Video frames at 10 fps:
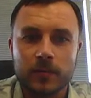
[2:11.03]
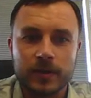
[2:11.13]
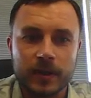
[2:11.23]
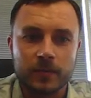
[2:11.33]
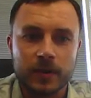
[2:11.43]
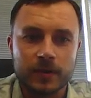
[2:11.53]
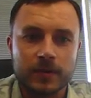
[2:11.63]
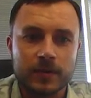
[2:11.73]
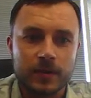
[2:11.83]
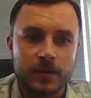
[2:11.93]
parameter
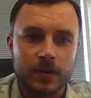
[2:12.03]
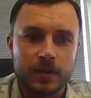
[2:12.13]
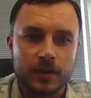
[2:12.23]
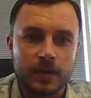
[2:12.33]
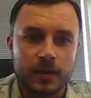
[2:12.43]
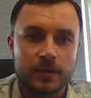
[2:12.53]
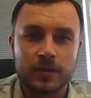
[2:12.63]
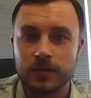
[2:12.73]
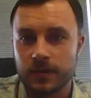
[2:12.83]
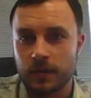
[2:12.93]
templates
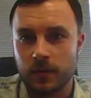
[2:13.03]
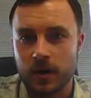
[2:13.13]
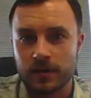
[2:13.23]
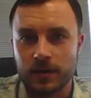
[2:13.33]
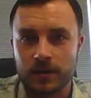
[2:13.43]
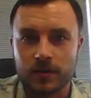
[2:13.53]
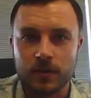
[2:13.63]
is a two-step process.